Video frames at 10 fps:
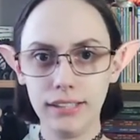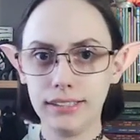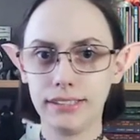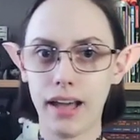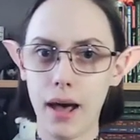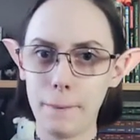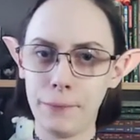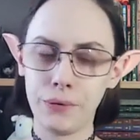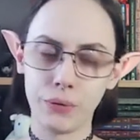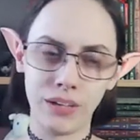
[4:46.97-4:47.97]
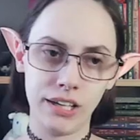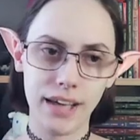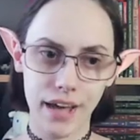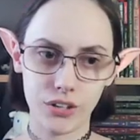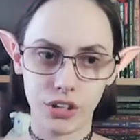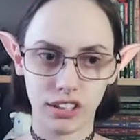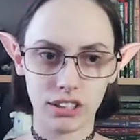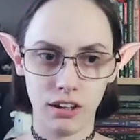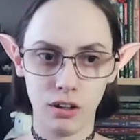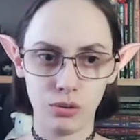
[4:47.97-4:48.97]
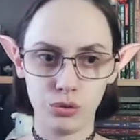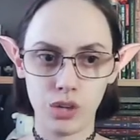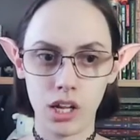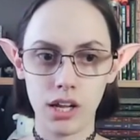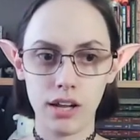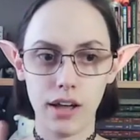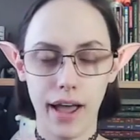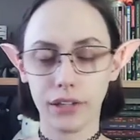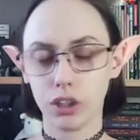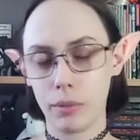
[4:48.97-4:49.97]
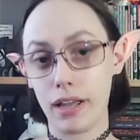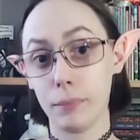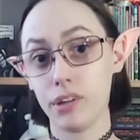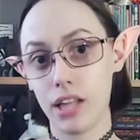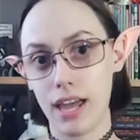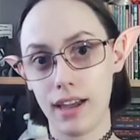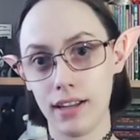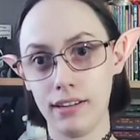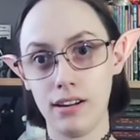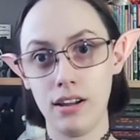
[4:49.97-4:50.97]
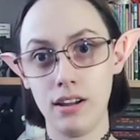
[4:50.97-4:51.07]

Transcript: Stop, regather yourself, actually make a plan.